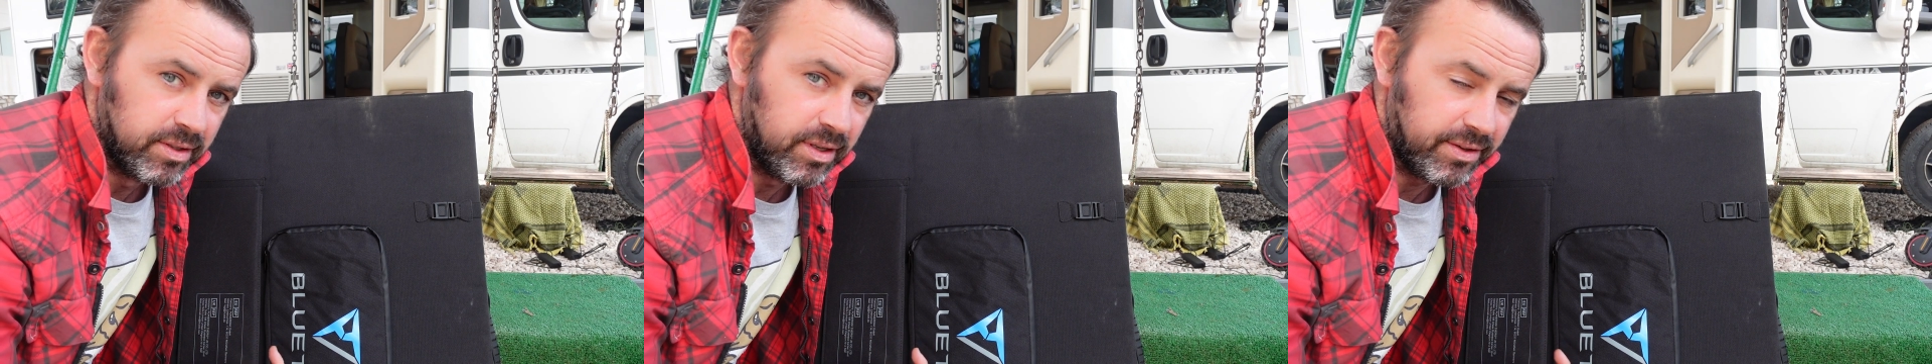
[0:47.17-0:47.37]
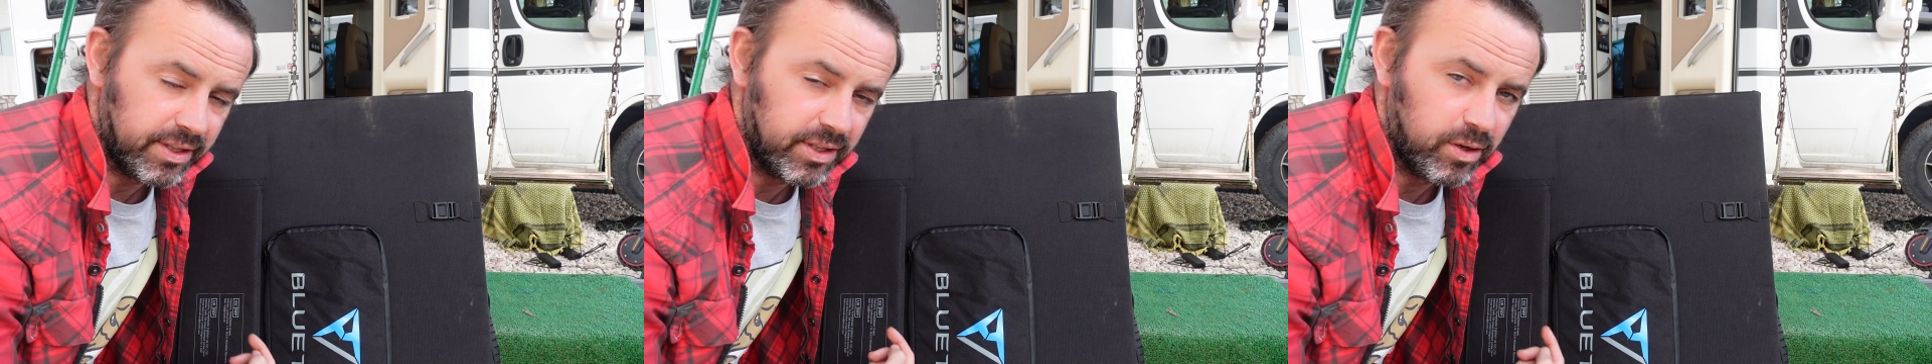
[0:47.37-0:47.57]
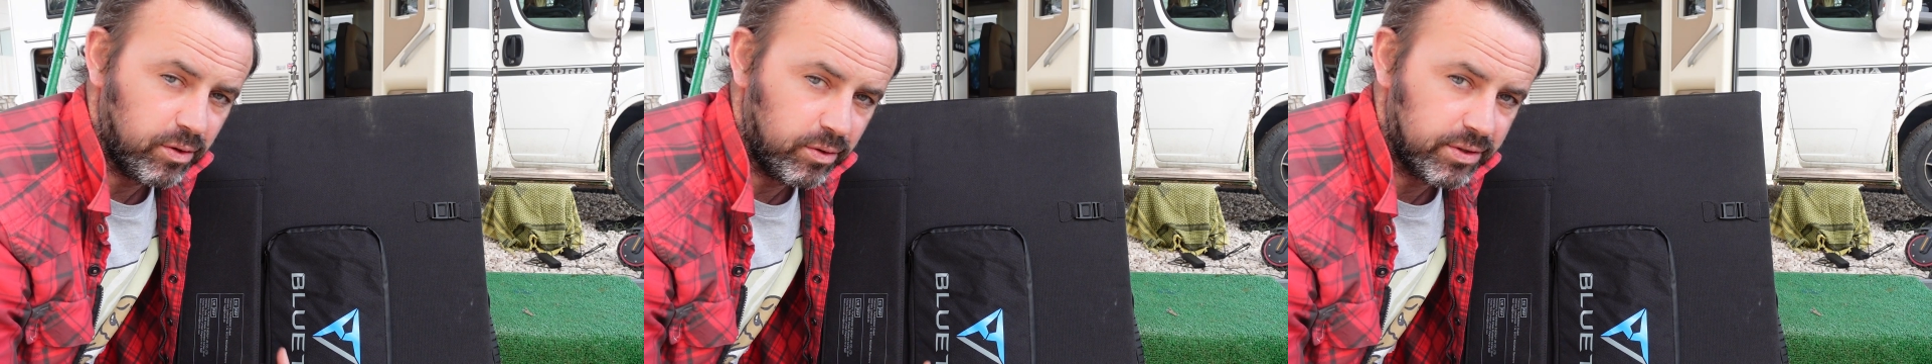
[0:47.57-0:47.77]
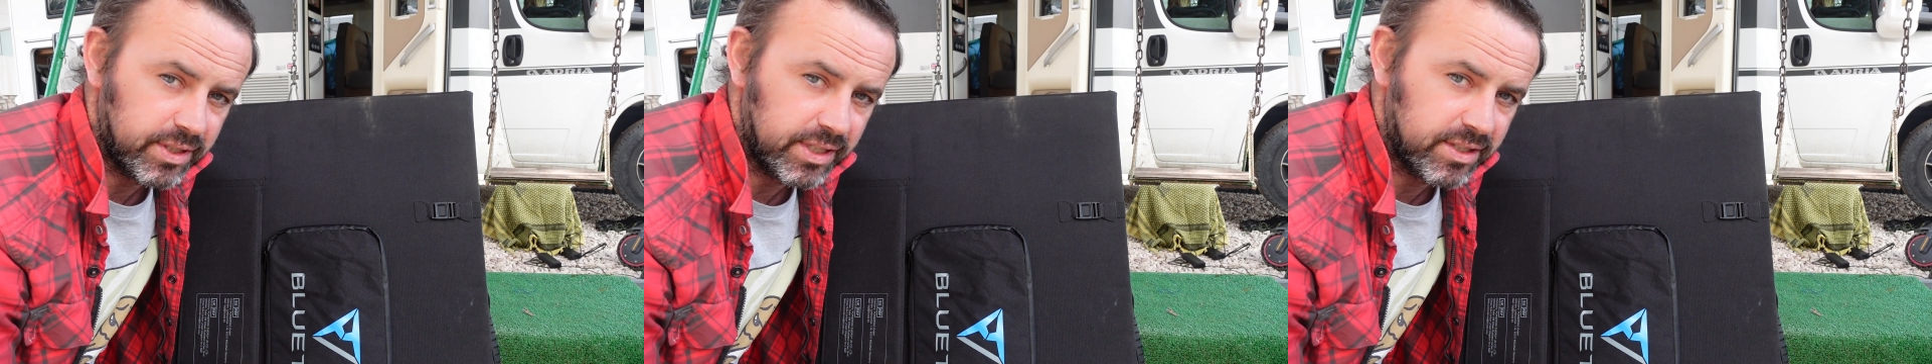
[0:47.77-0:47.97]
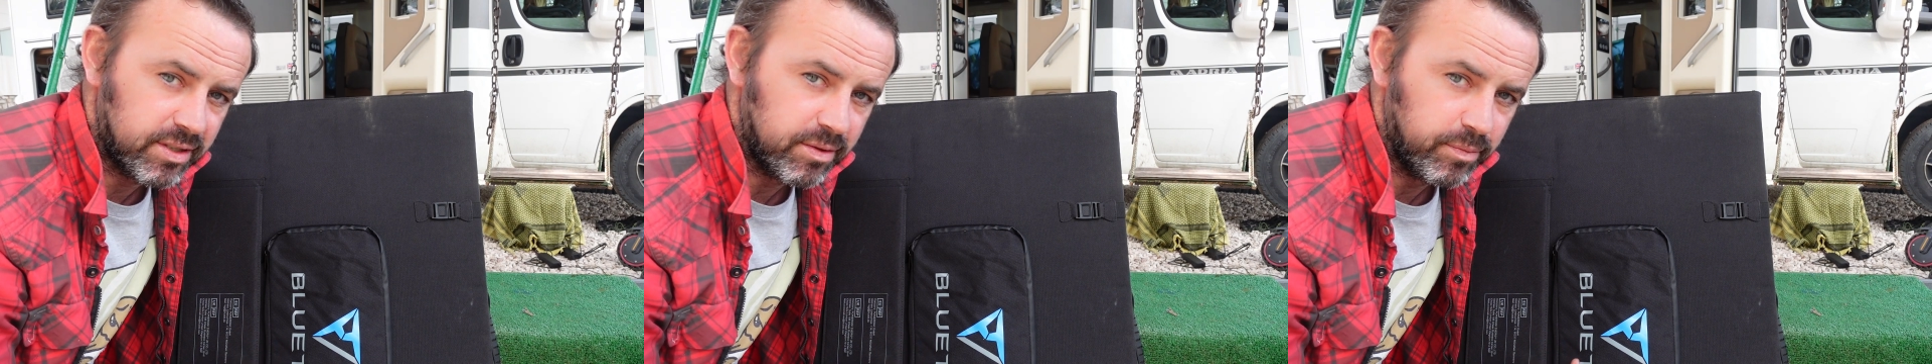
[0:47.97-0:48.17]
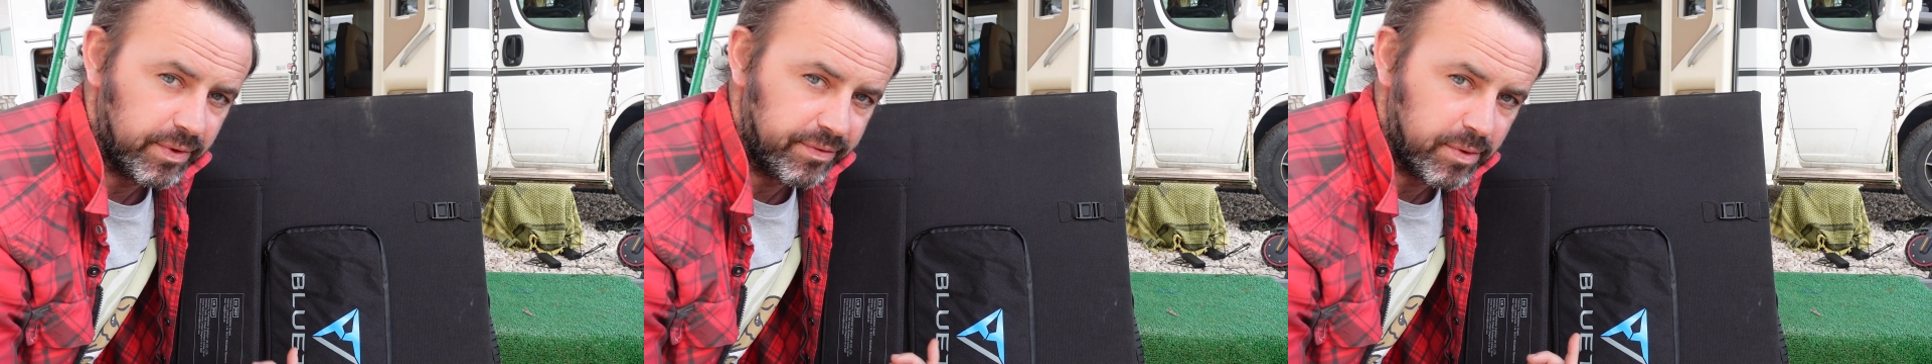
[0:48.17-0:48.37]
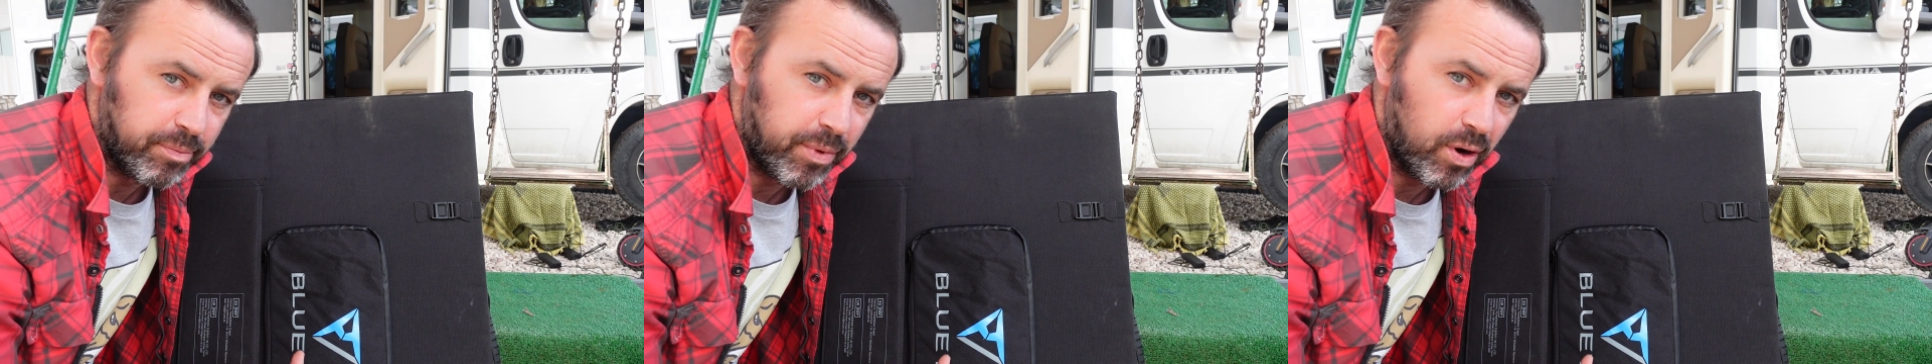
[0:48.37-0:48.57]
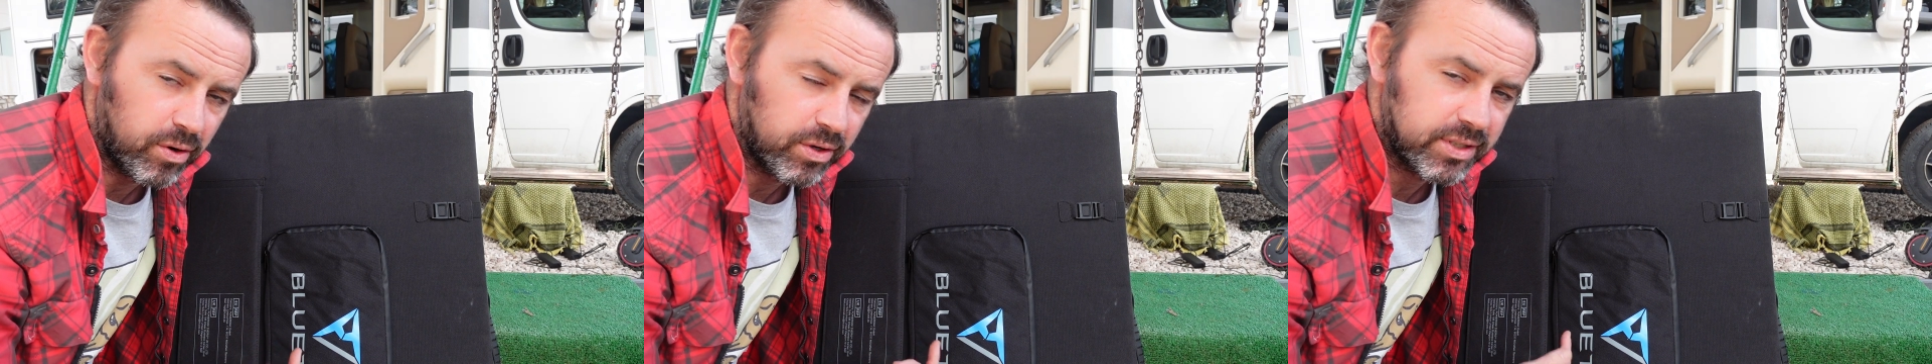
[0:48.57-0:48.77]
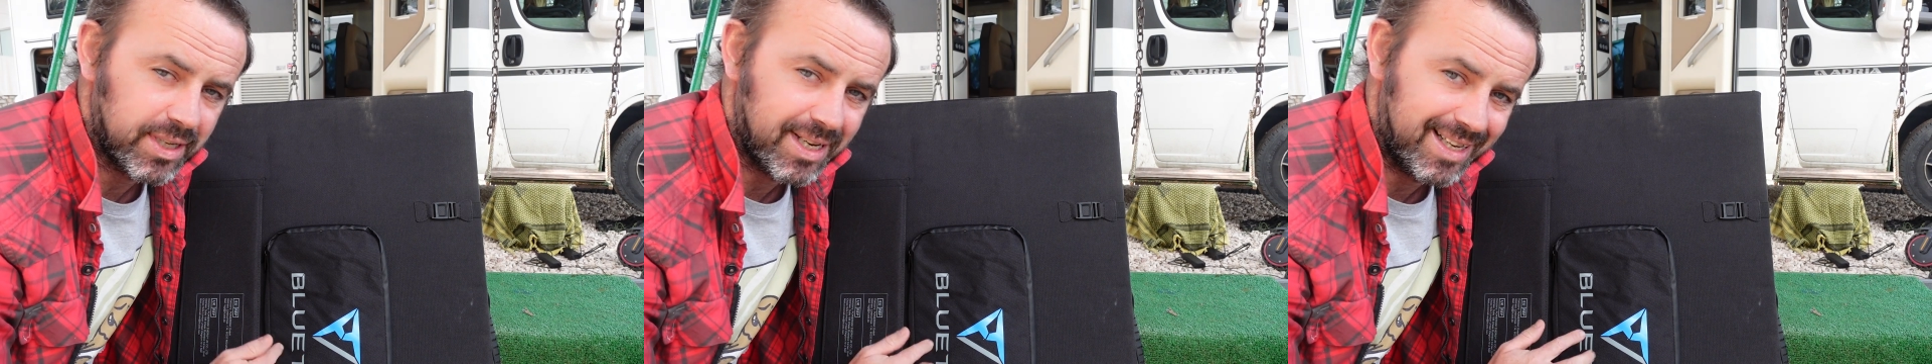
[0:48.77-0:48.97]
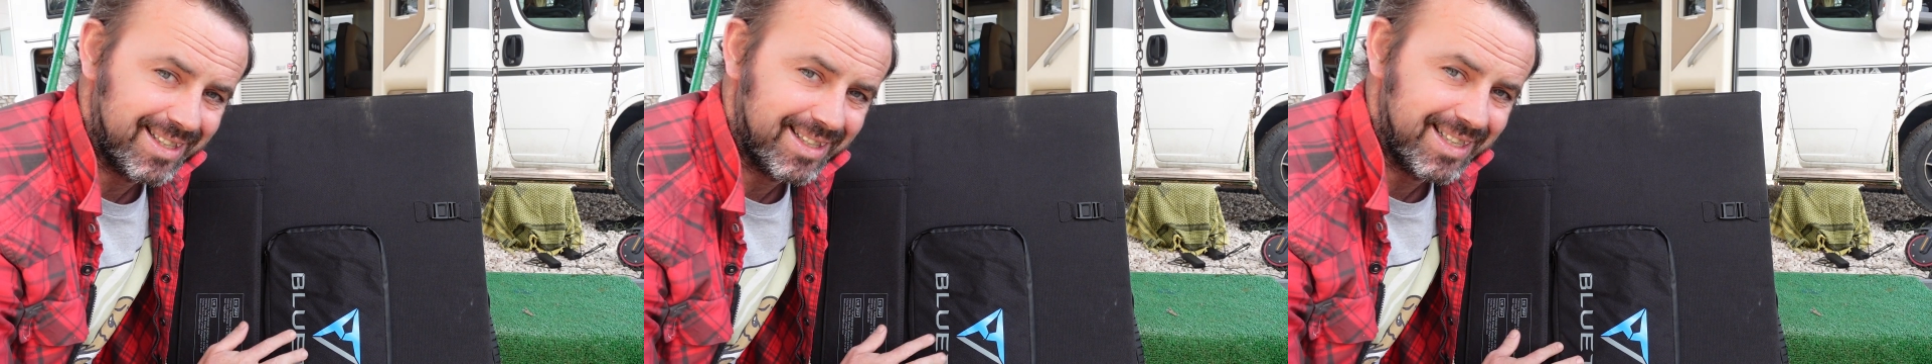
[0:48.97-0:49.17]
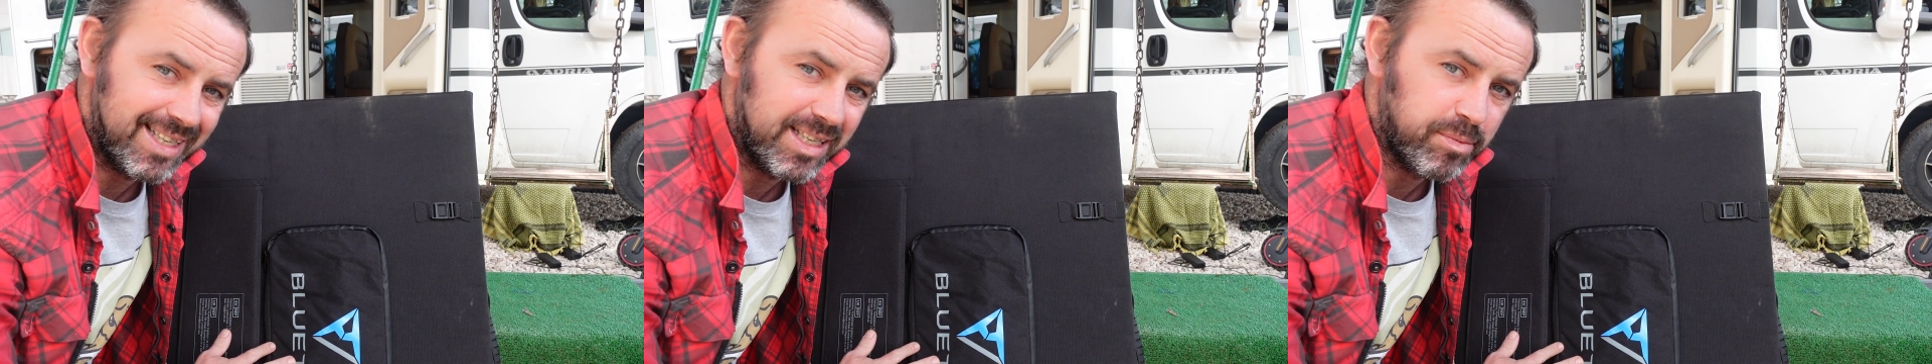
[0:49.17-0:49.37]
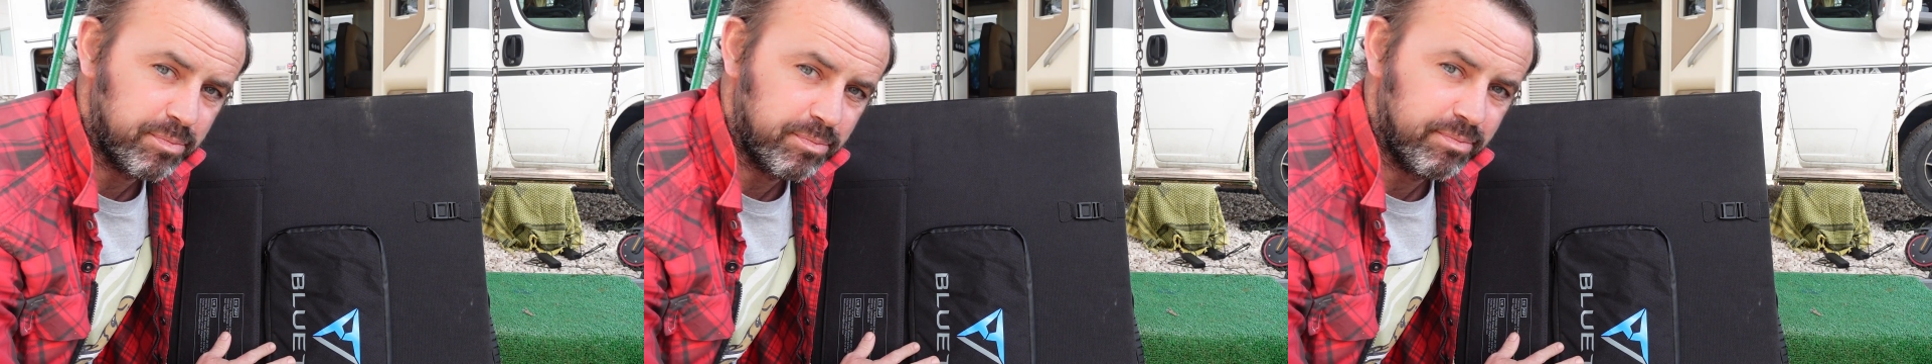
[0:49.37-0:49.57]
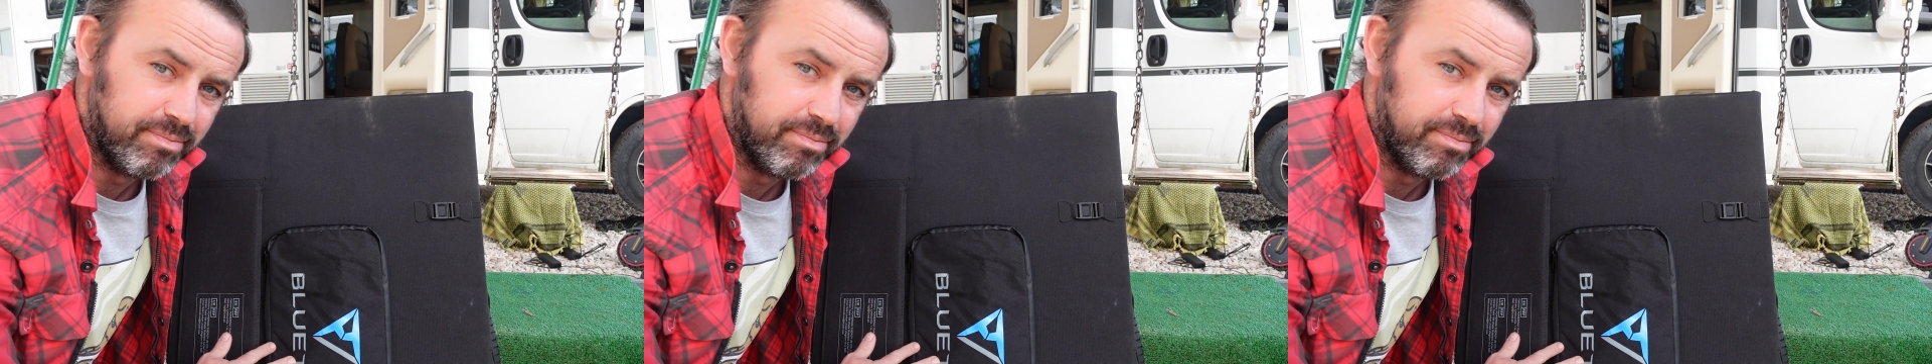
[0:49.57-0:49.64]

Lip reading: I think the whole system with the box and these